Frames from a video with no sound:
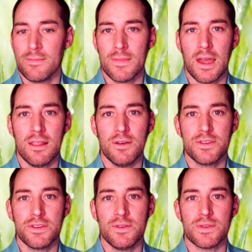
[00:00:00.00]
Hello
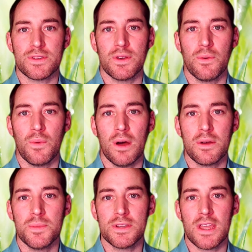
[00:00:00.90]
students,
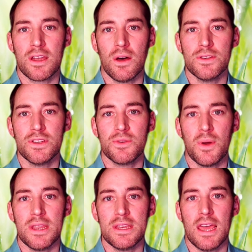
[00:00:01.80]
welcome to Psychology
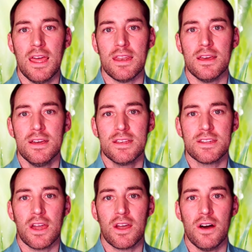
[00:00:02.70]
2010,
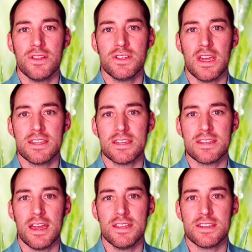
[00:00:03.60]
Psychology as a
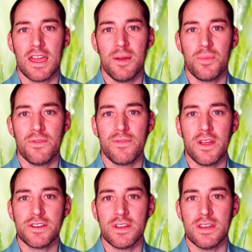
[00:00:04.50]
Science and
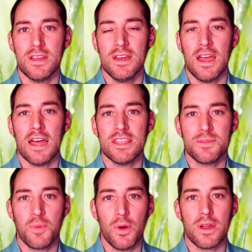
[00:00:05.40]
Profession. At this
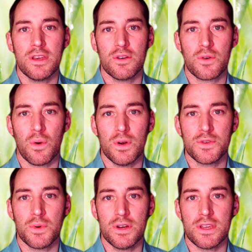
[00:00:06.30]
point in your
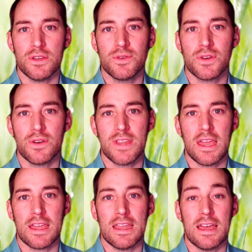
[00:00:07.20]
coursework, you should have
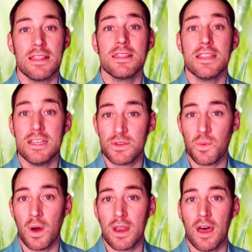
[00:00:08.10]
taken at least
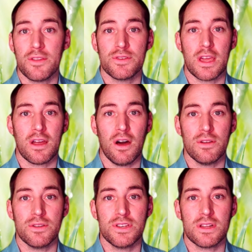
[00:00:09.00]
one other
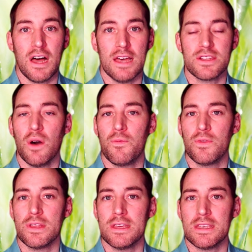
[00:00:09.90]
psychology class.
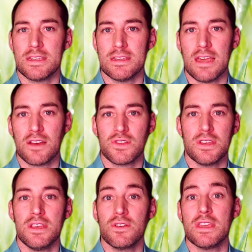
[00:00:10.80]
Hopefully this is actually
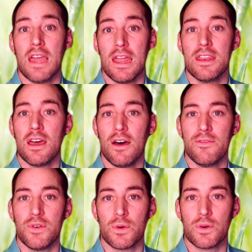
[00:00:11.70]
near the end
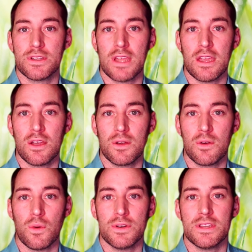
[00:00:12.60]
of your psych
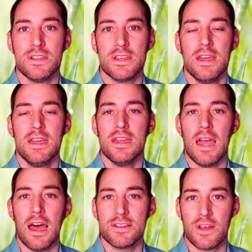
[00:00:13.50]
courses
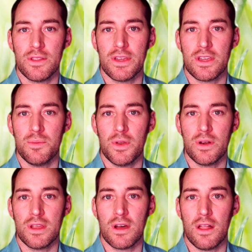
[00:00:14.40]
at Salt Lake
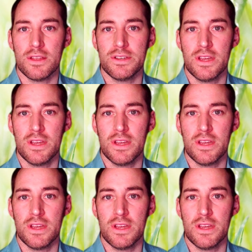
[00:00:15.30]
Community College.